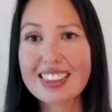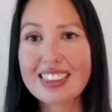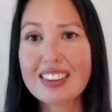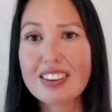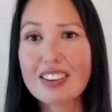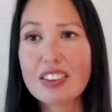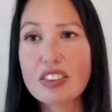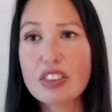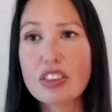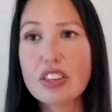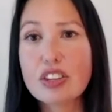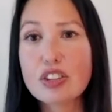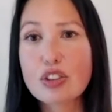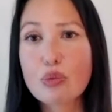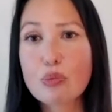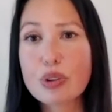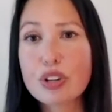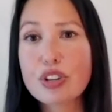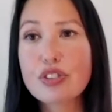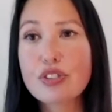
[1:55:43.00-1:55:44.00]
These
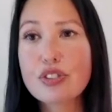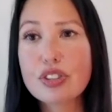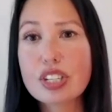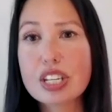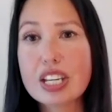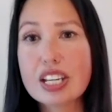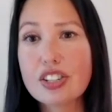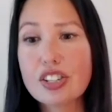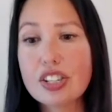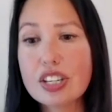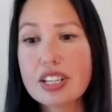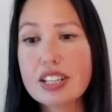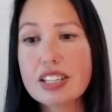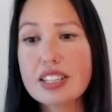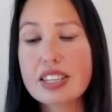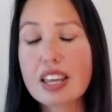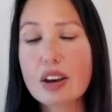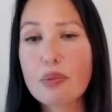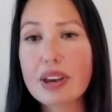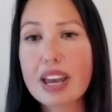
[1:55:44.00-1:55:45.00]
original teachings
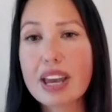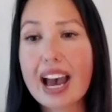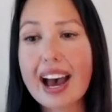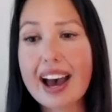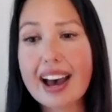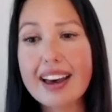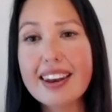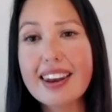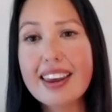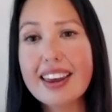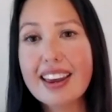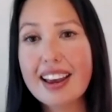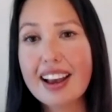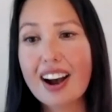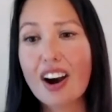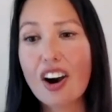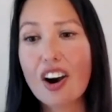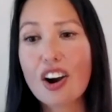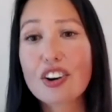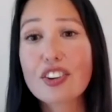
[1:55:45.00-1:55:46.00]
that we had
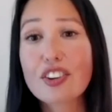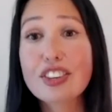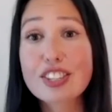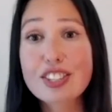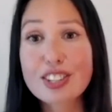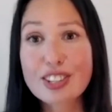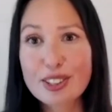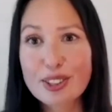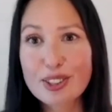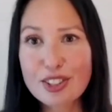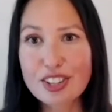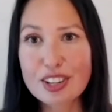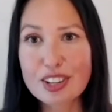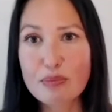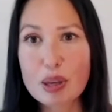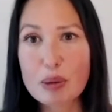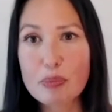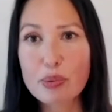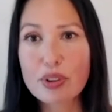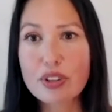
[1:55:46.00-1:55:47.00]
are the solution.
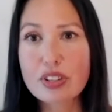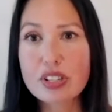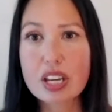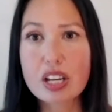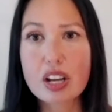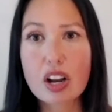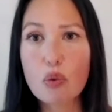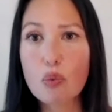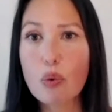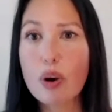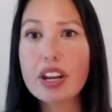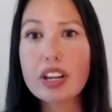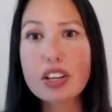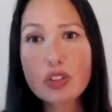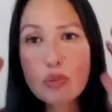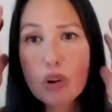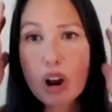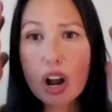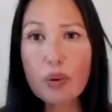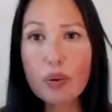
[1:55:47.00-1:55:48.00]
People are saying, what is
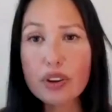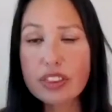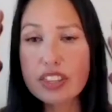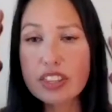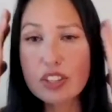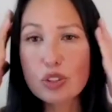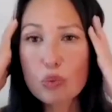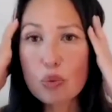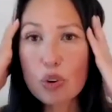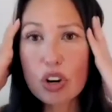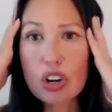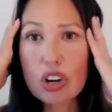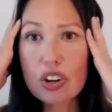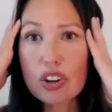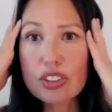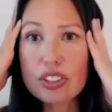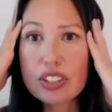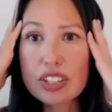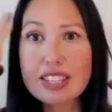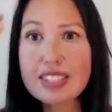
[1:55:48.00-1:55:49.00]
wrong with this
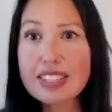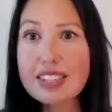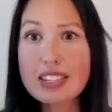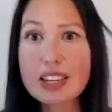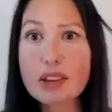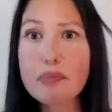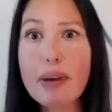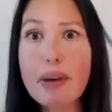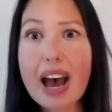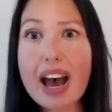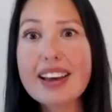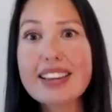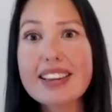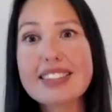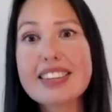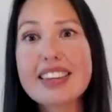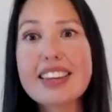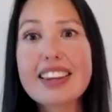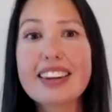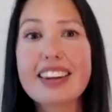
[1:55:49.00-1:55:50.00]
world? This is a mess.
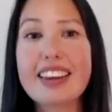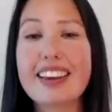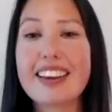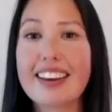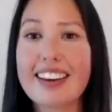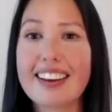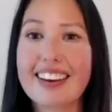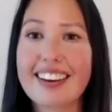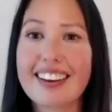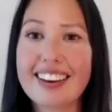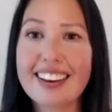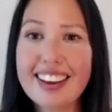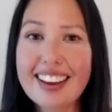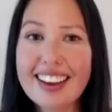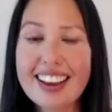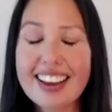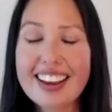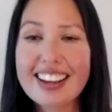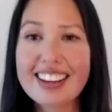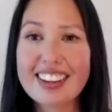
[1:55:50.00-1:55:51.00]
And,
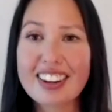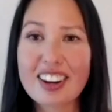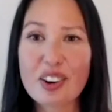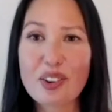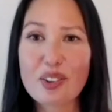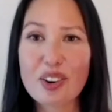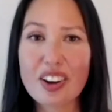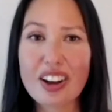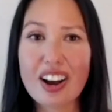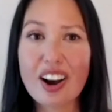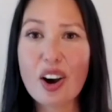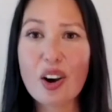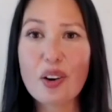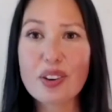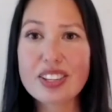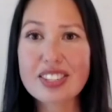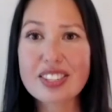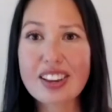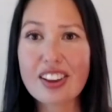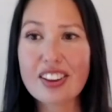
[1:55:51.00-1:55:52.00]
you know, oh,
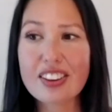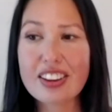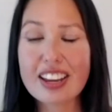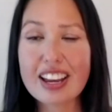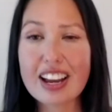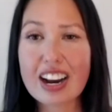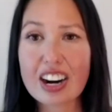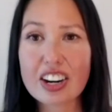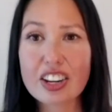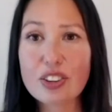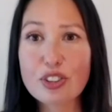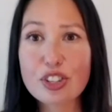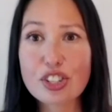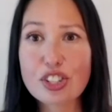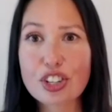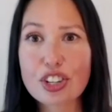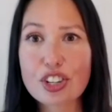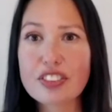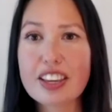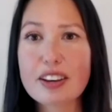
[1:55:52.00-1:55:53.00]
it's all, are you
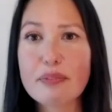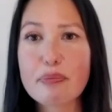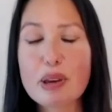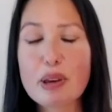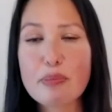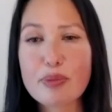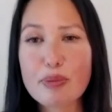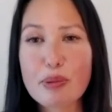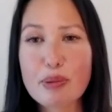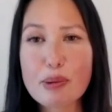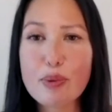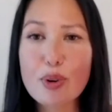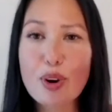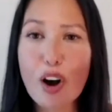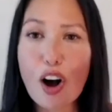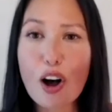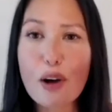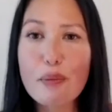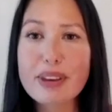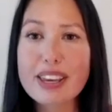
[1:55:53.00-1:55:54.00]
sure? That people
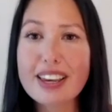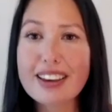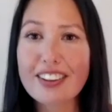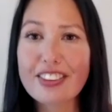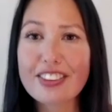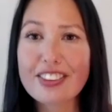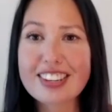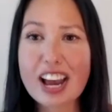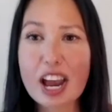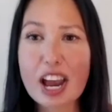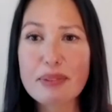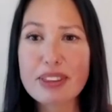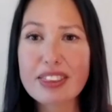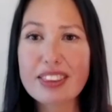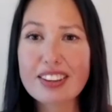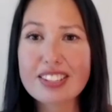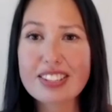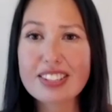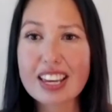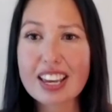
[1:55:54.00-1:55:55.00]
call me all the time and
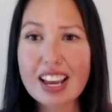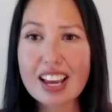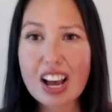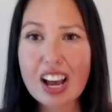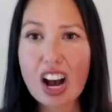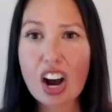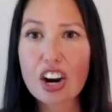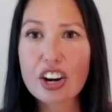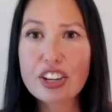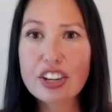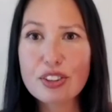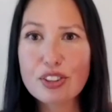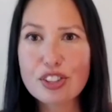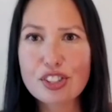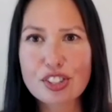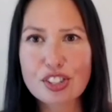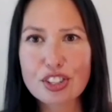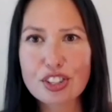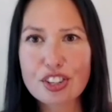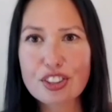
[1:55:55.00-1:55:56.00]
they'll say, are you
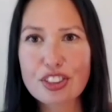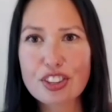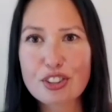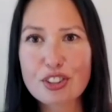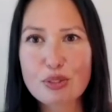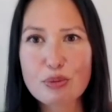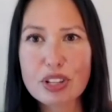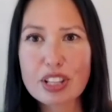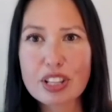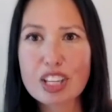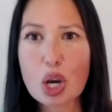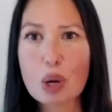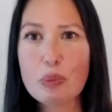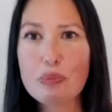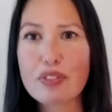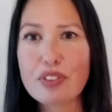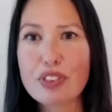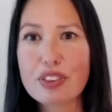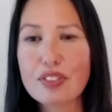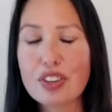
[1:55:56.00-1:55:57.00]
sure there's really hope
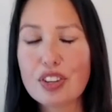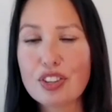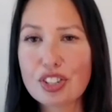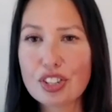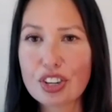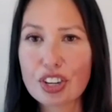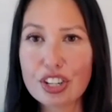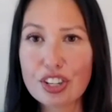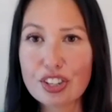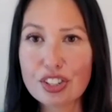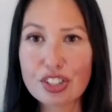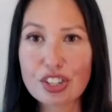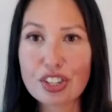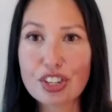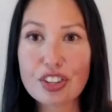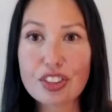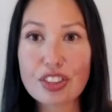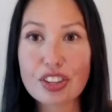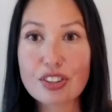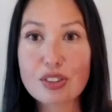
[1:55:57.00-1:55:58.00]
for the future? Are you
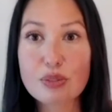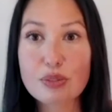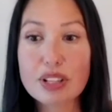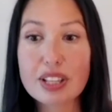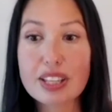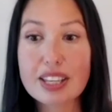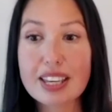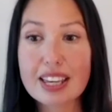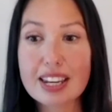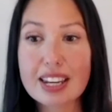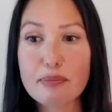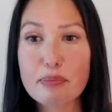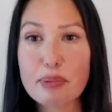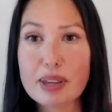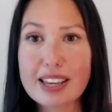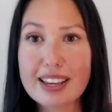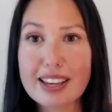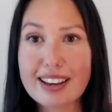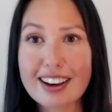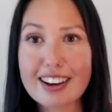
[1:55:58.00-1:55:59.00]
sure there's really going to
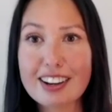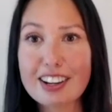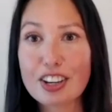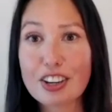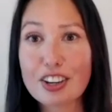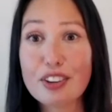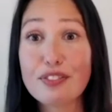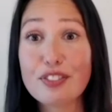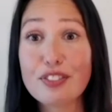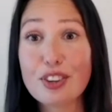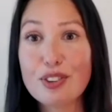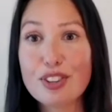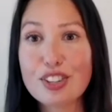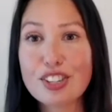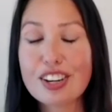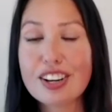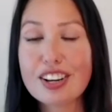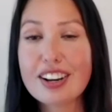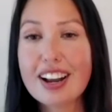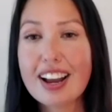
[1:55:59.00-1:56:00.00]
be a good
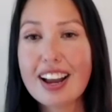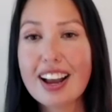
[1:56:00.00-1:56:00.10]
future?